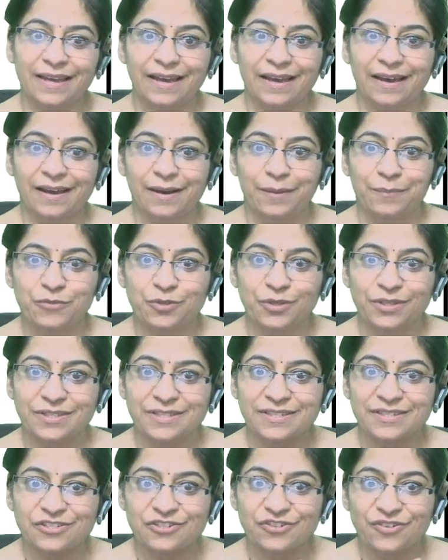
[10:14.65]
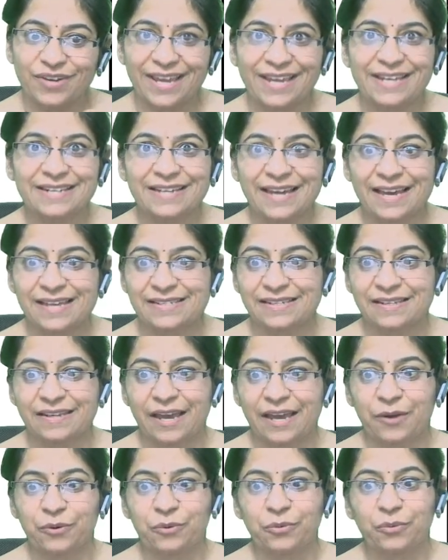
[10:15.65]
So it's straight as an
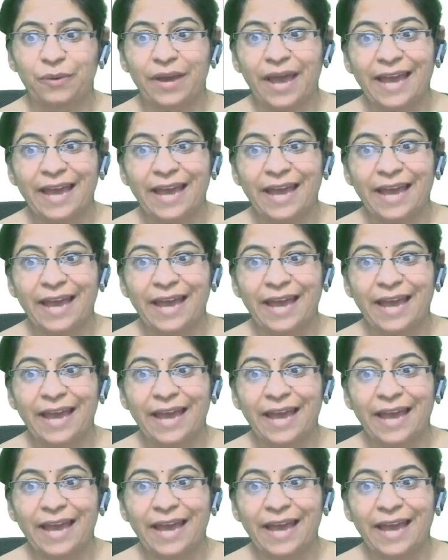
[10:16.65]
arrow.